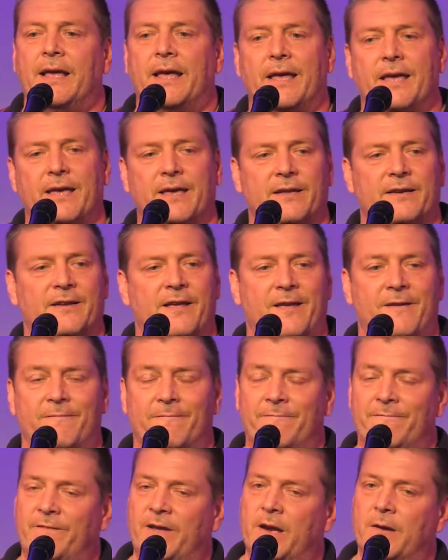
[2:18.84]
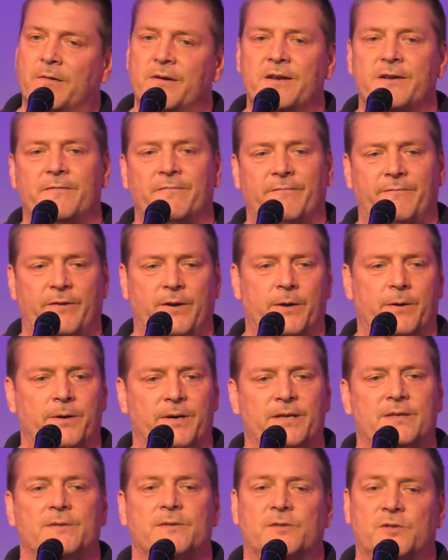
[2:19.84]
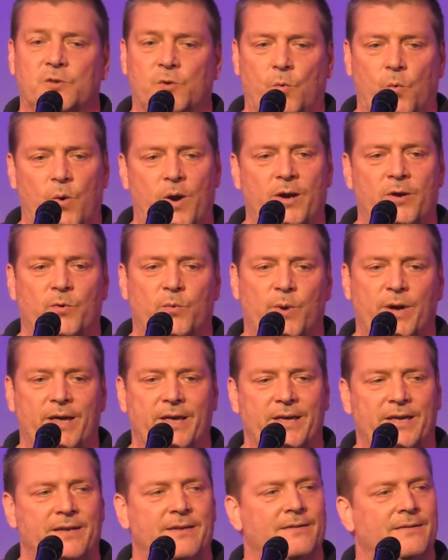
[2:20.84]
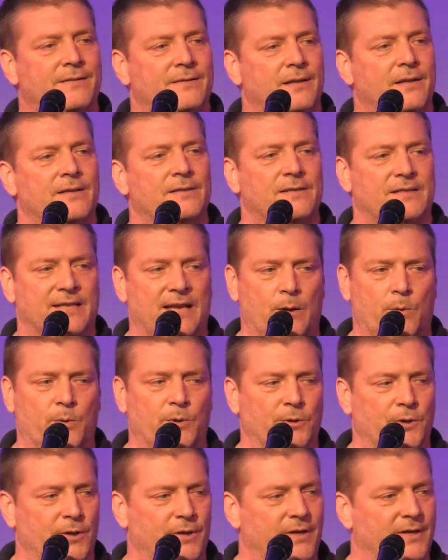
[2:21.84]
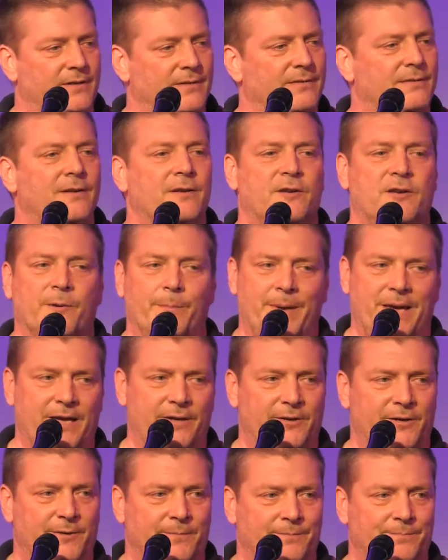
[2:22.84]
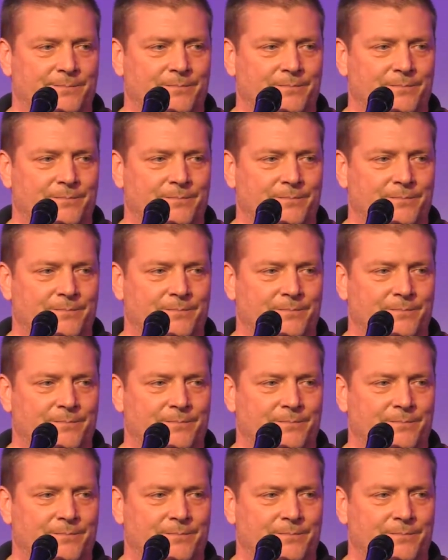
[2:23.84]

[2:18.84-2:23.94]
and a very, very squared away, sour-looking commander,